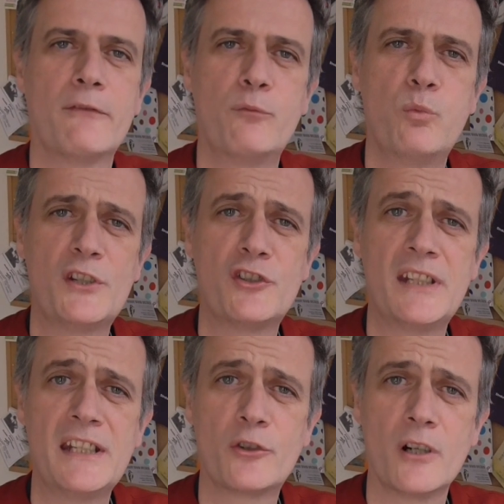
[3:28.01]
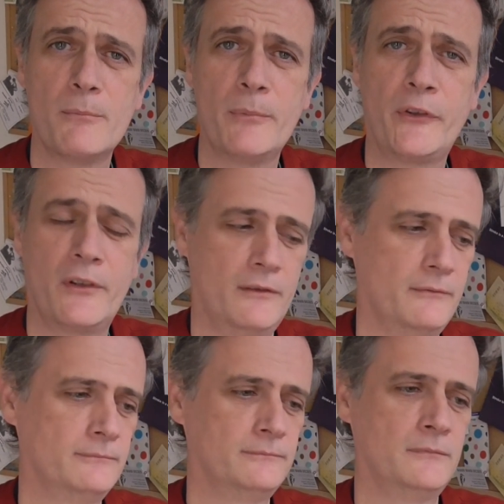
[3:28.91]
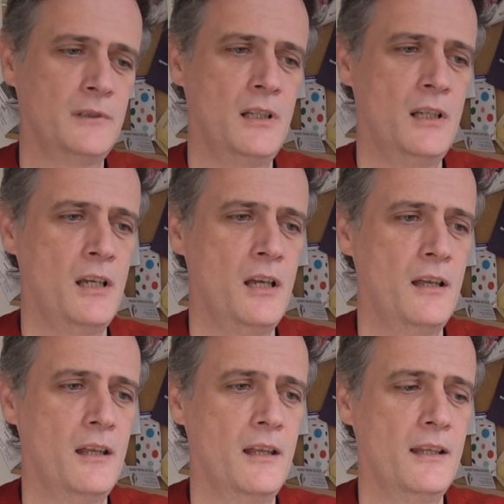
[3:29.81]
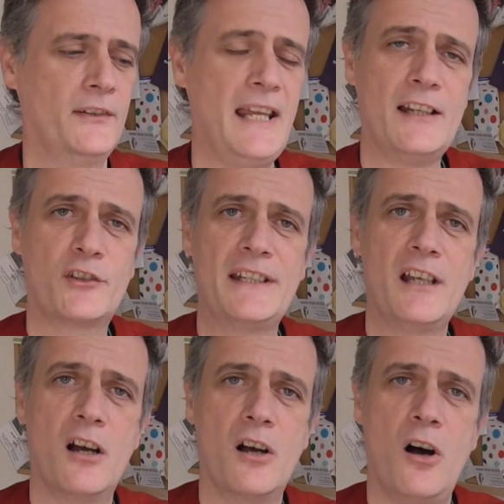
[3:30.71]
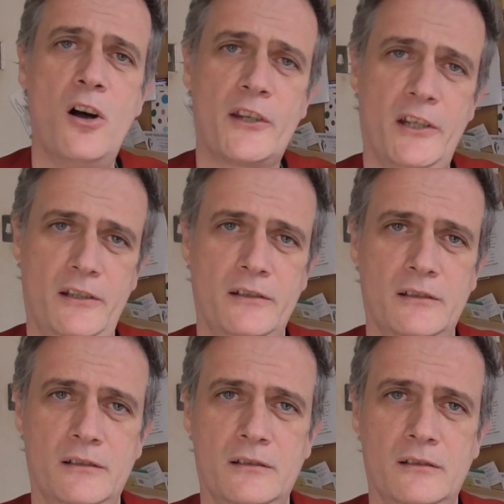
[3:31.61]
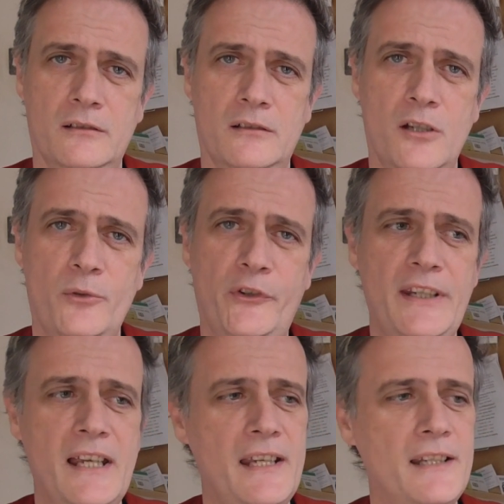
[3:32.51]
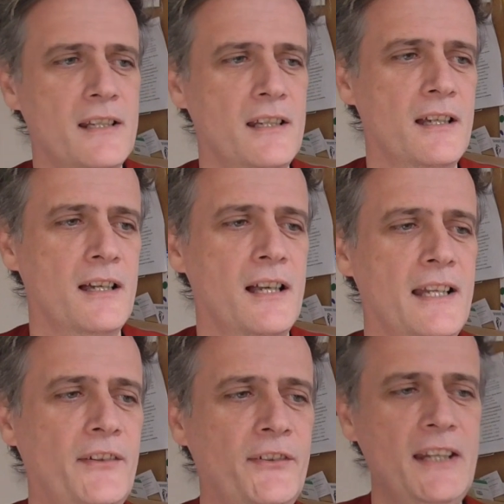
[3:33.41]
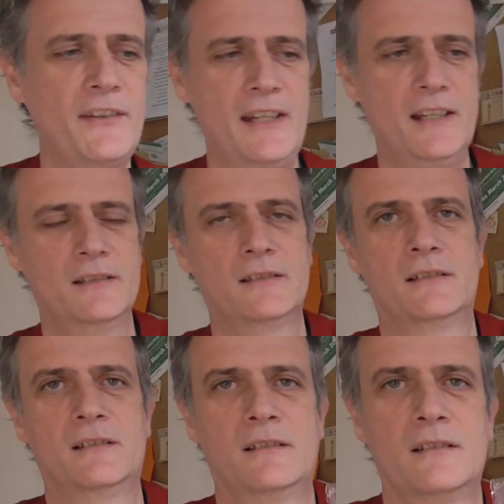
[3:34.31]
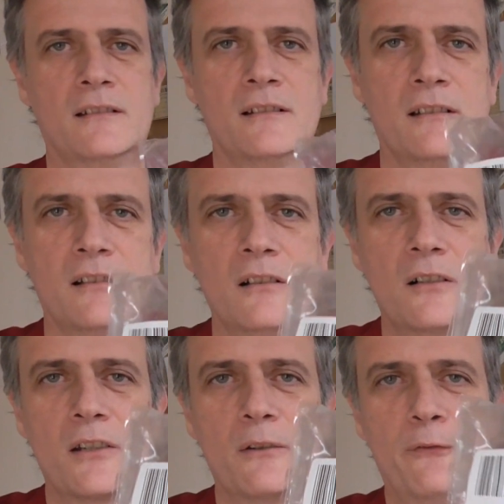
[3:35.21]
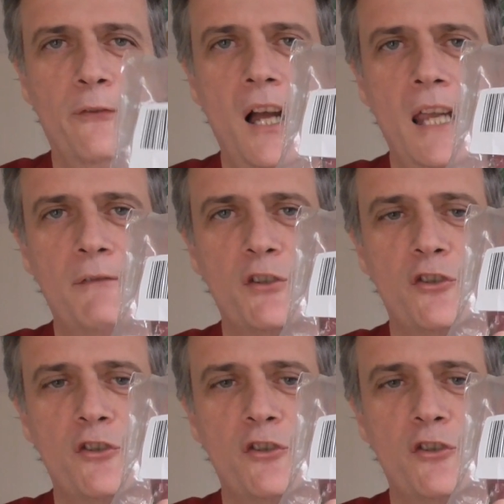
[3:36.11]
of witch tea grubs. It's actually Oca, O-C-A. It says here, Oca, 5